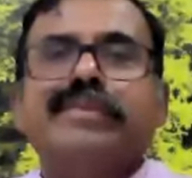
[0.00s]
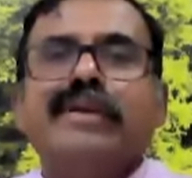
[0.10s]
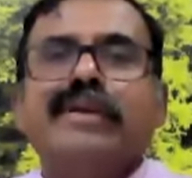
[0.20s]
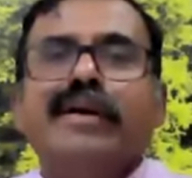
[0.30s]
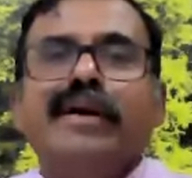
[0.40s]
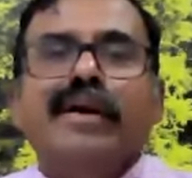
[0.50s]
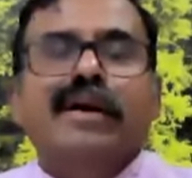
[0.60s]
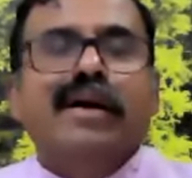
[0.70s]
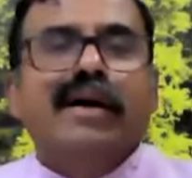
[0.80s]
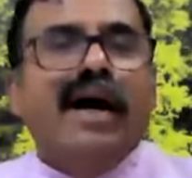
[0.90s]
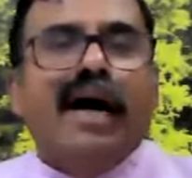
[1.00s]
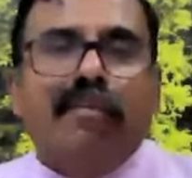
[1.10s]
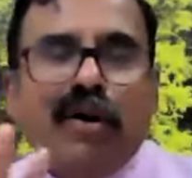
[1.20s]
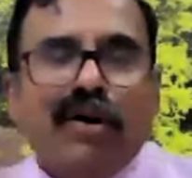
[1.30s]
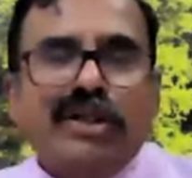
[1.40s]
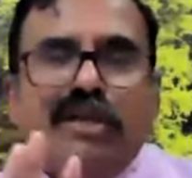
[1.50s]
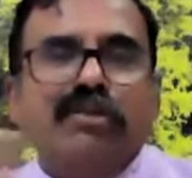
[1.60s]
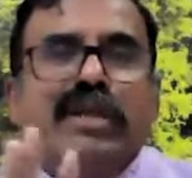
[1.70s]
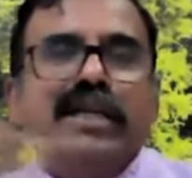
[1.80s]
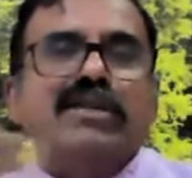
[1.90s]
Guruji.
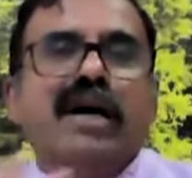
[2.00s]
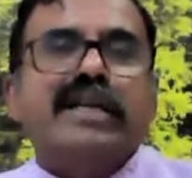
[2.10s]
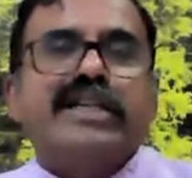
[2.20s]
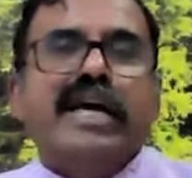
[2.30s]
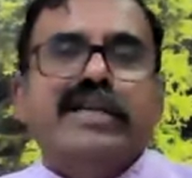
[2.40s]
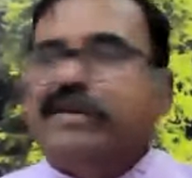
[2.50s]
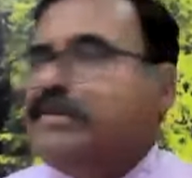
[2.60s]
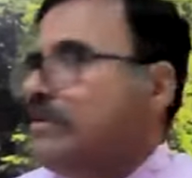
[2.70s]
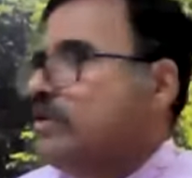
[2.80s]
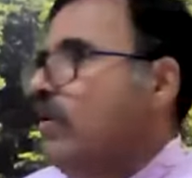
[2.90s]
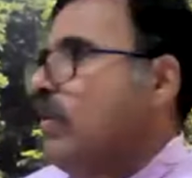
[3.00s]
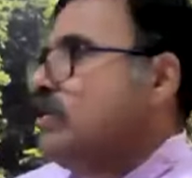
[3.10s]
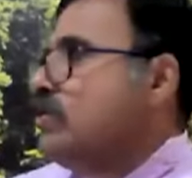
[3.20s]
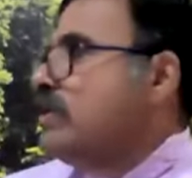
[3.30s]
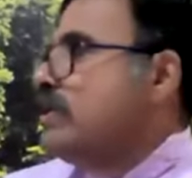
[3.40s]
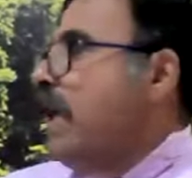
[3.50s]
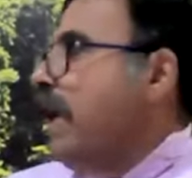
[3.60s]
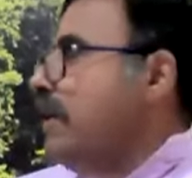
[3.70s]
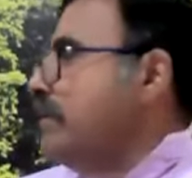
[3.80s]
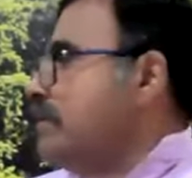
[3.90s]
Aparokshanabuti is not a stage. So once you say